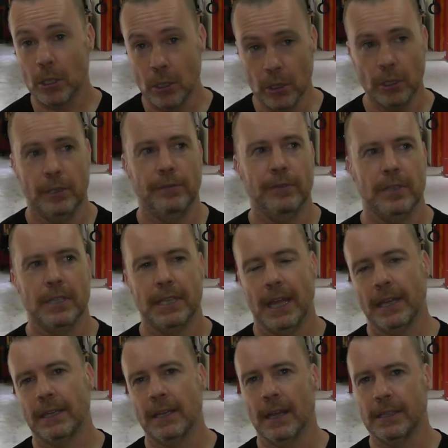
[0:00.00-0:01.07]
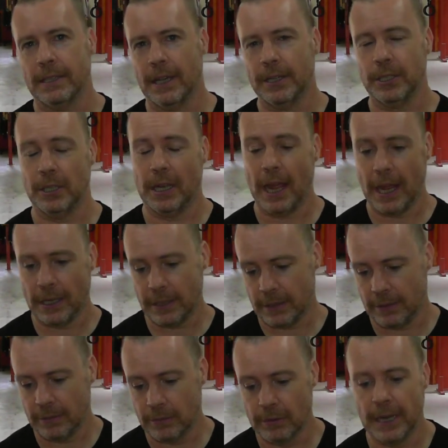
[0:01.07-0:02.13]
good for standardization, and
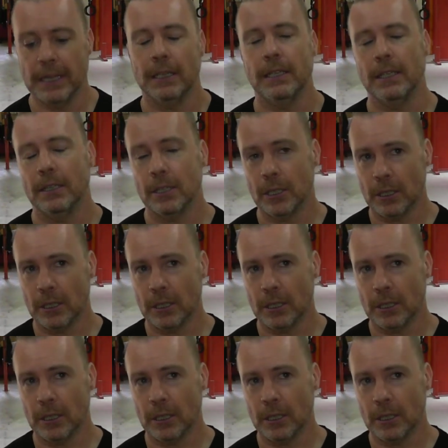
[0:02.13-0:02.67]
really